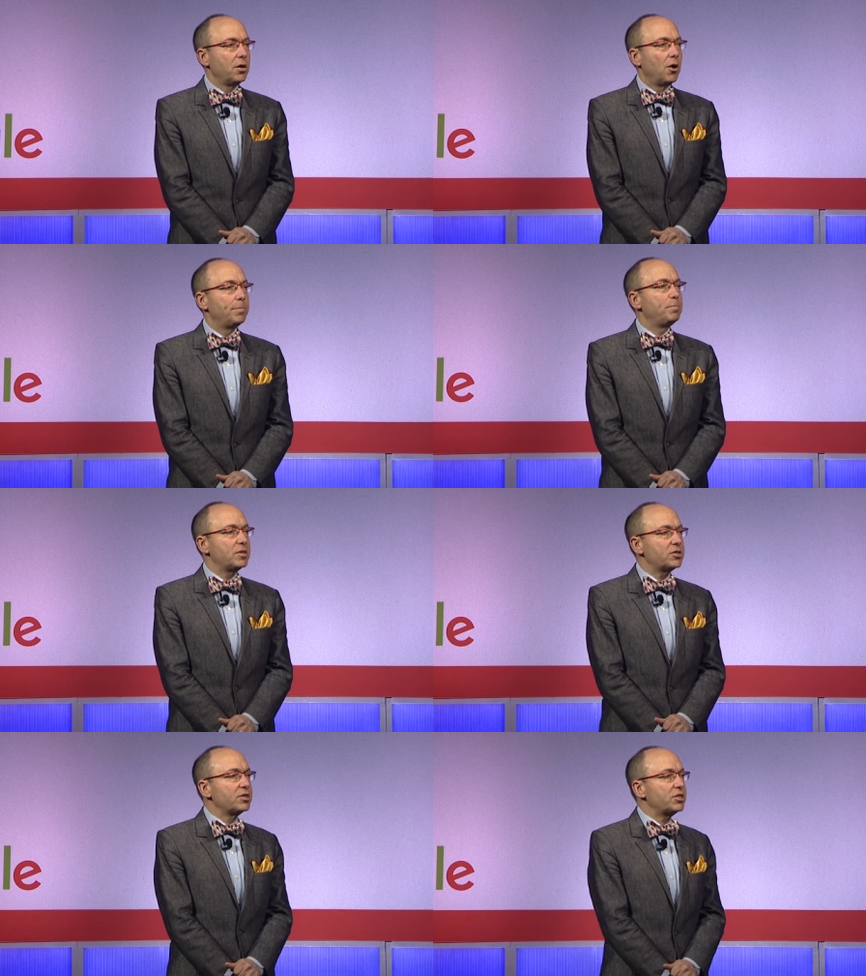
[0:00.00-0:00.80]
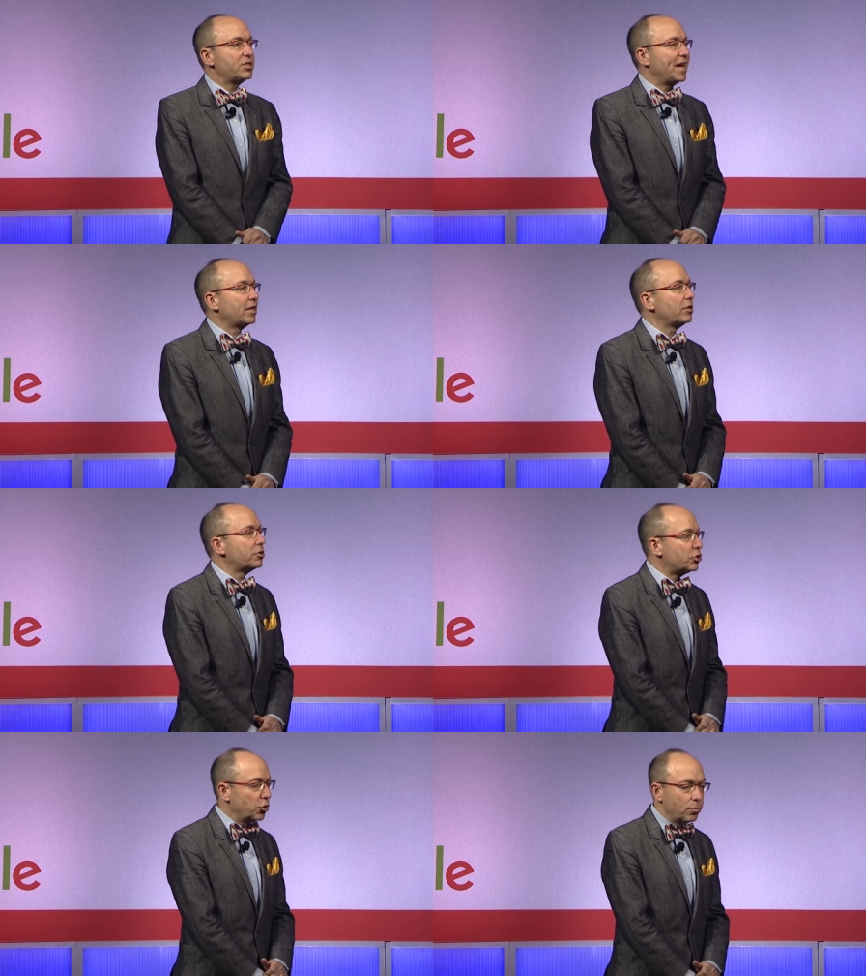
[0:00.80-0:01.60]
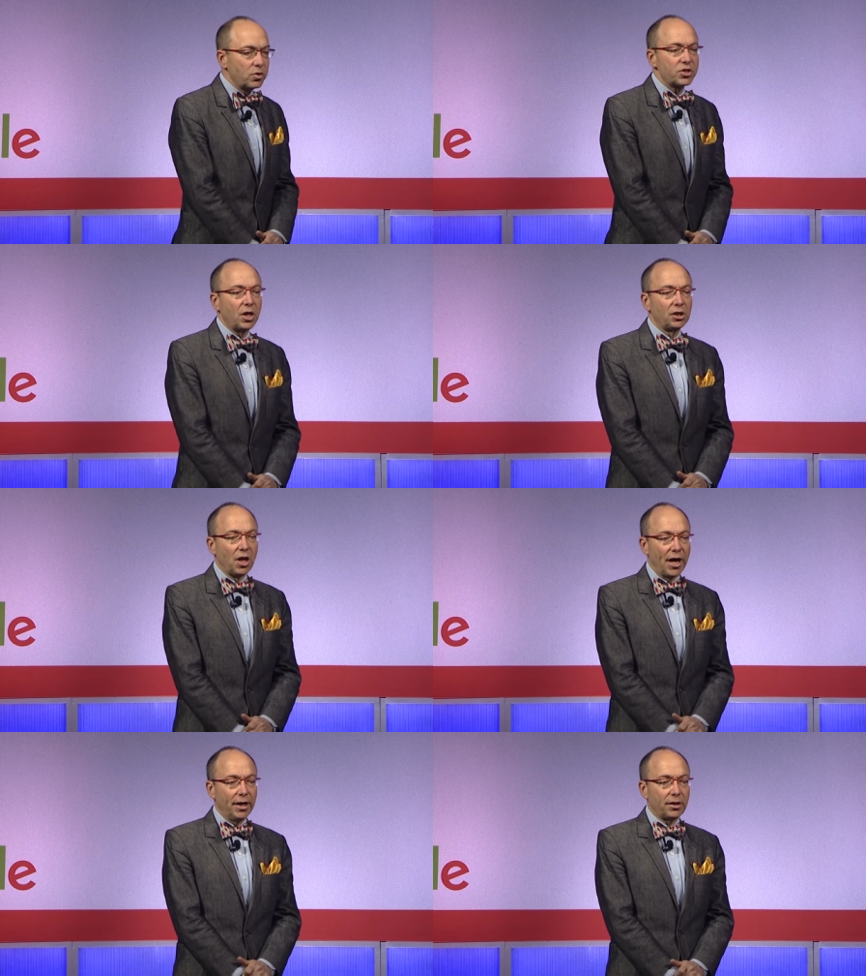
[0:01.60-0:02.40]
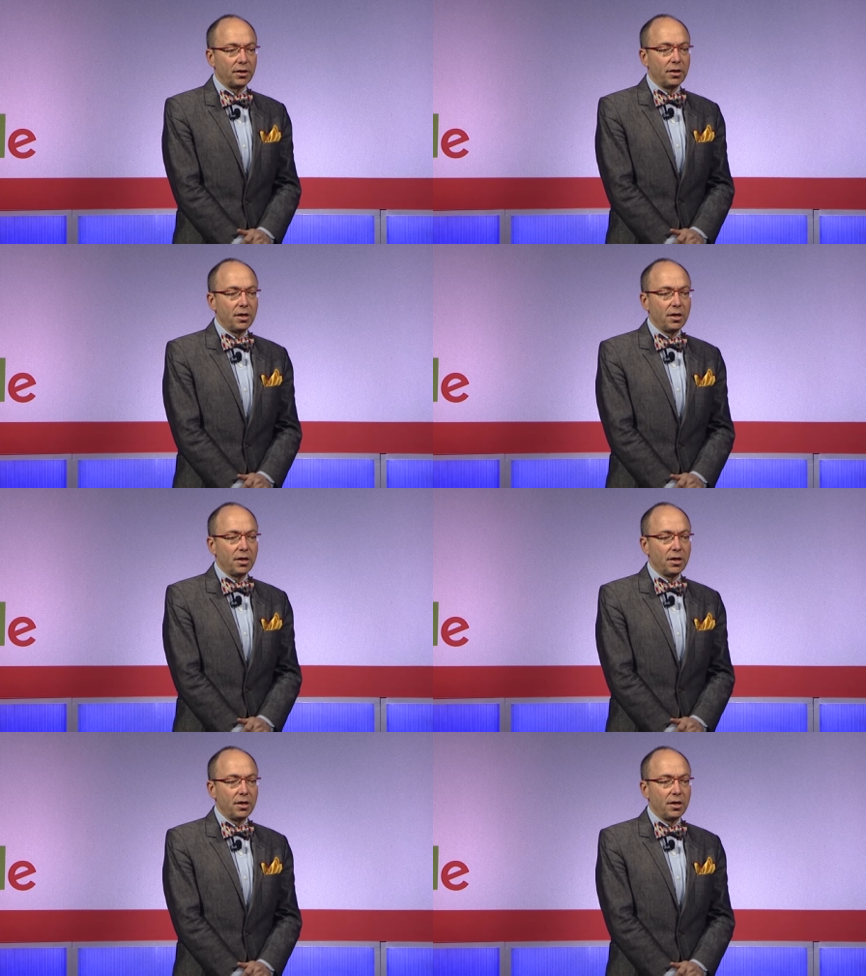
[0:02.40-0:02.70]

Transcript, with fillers: on businesses and consumers alike.